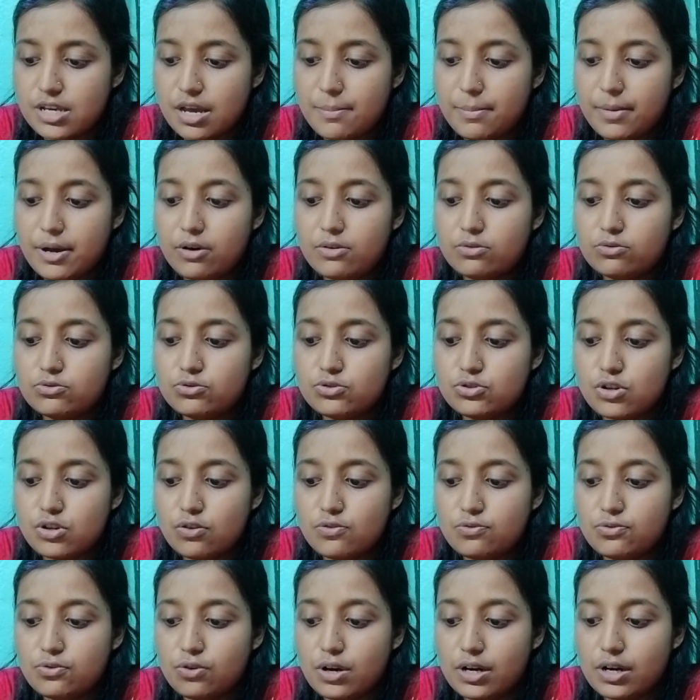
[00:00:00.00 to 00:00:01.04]
amount
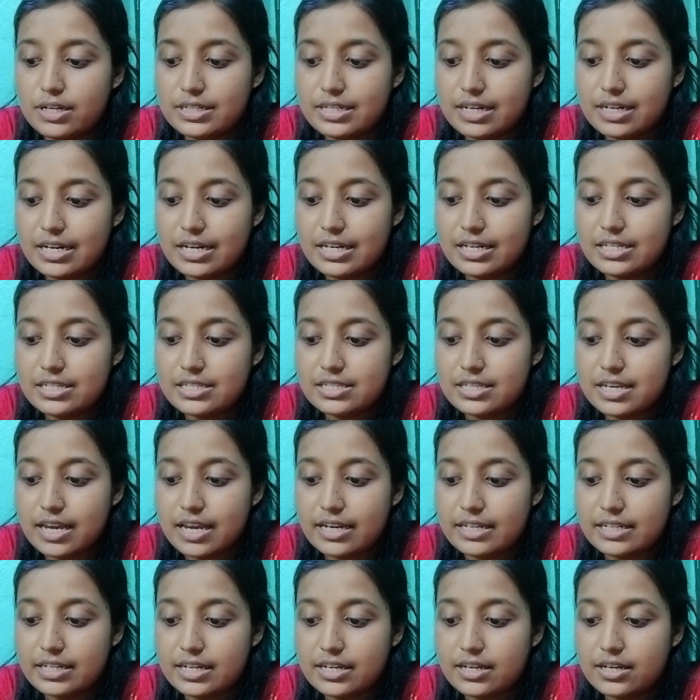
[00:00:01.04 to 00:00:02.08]
of water is
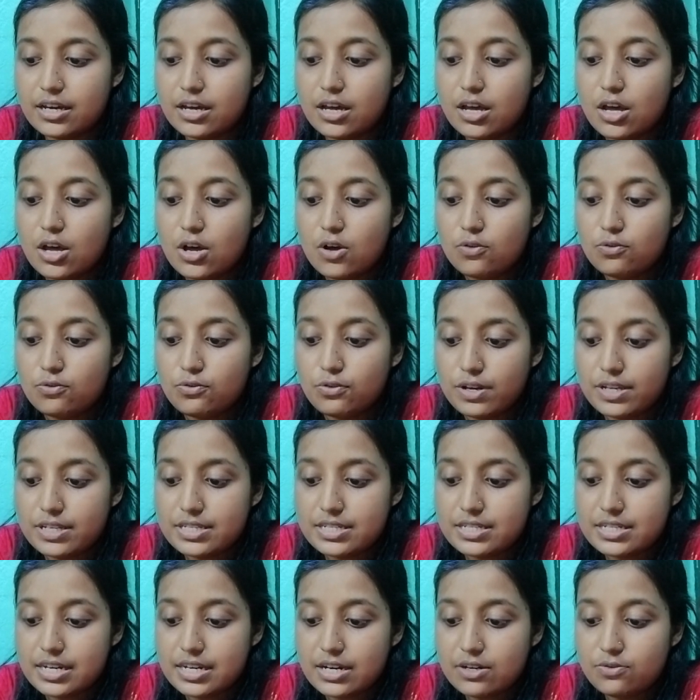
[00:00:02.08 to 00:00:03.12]
getting
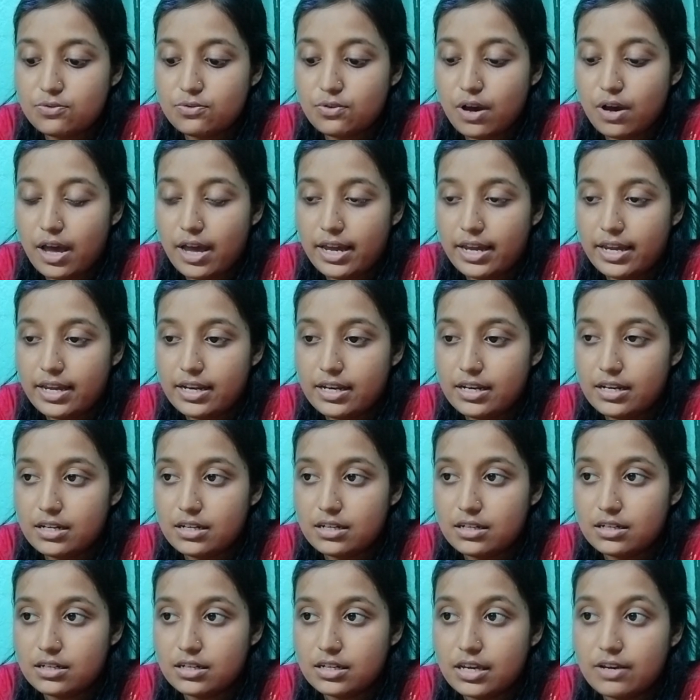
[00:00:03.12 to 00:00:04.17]
wasted
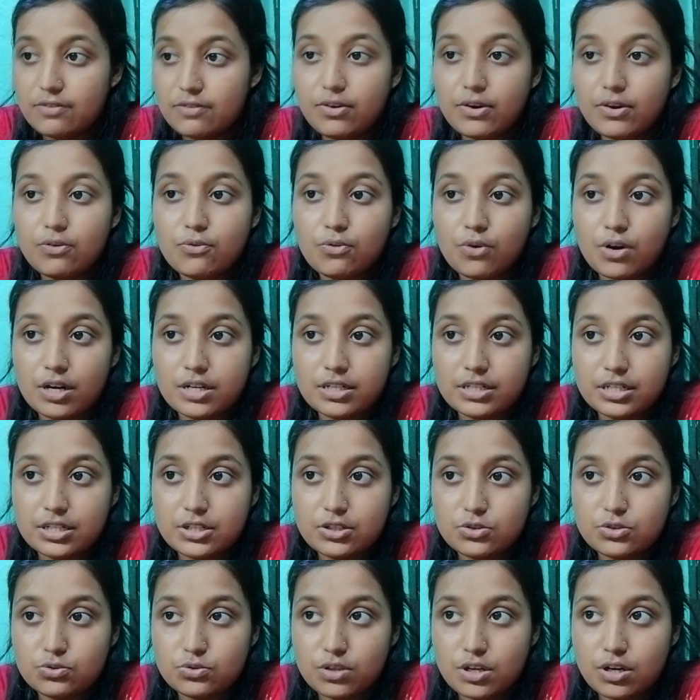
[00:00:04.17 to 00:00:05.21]
while giving
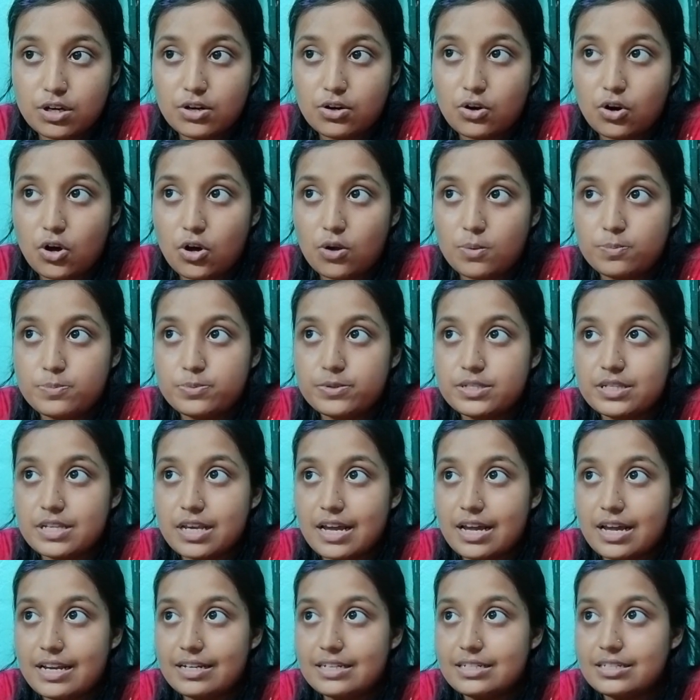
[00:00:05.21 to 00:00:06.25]
water to the crops
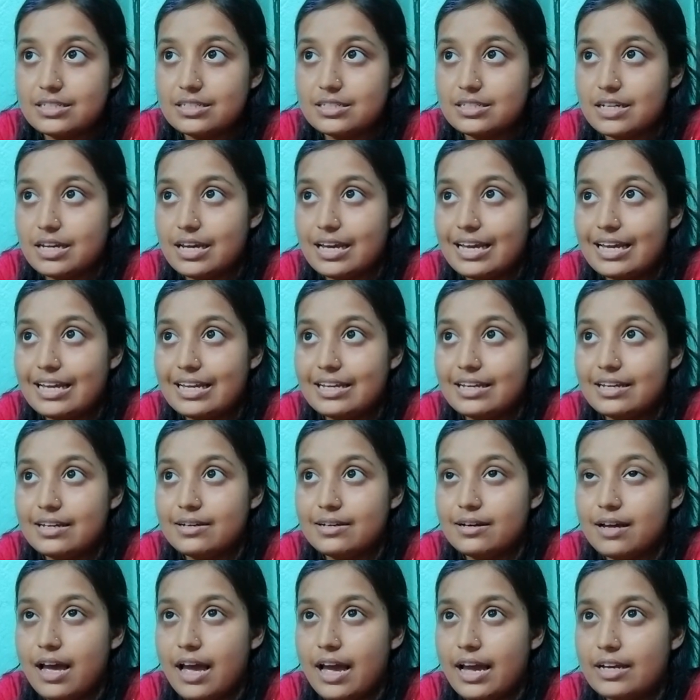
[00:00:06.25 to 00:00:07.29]
and
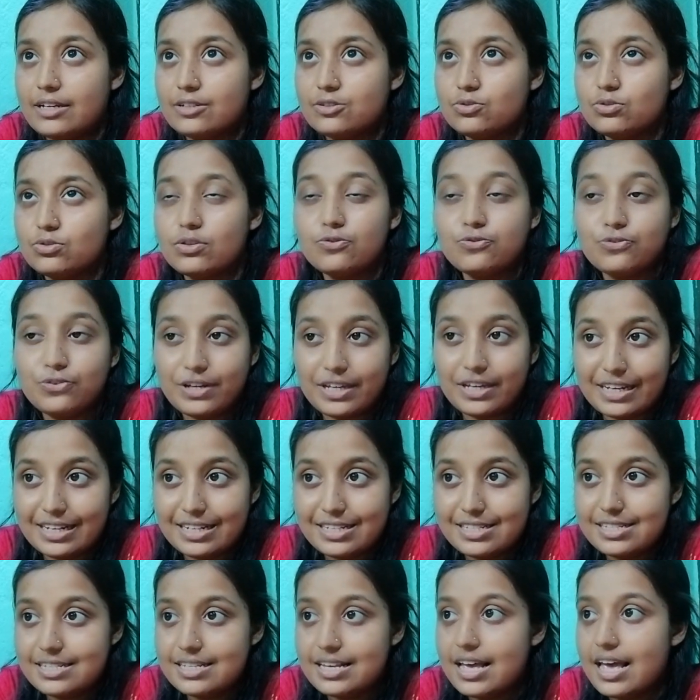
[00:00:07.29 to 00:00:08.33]
to the
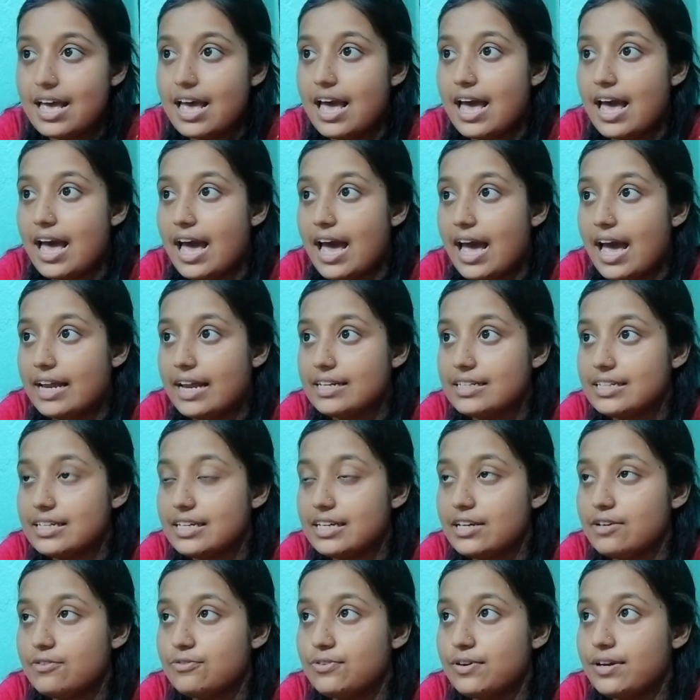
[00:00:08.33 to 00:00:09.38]
fields. And
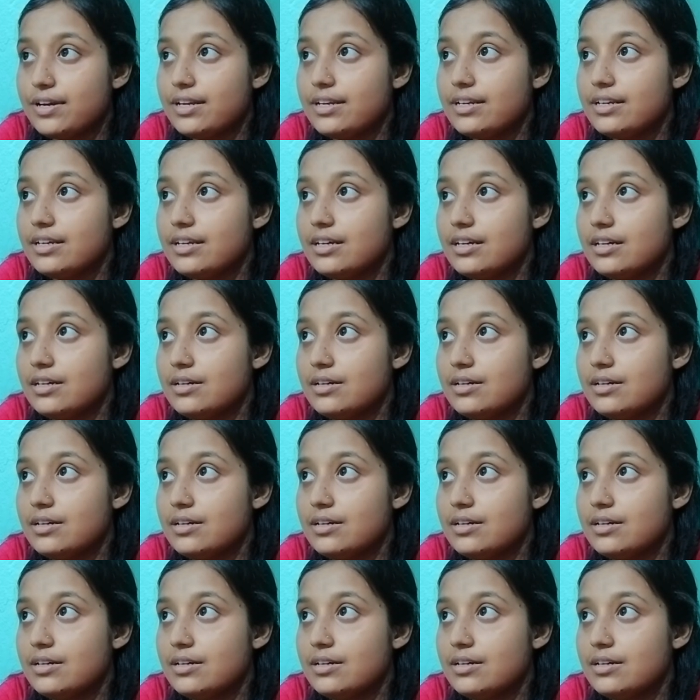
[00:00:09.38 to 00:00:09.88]
even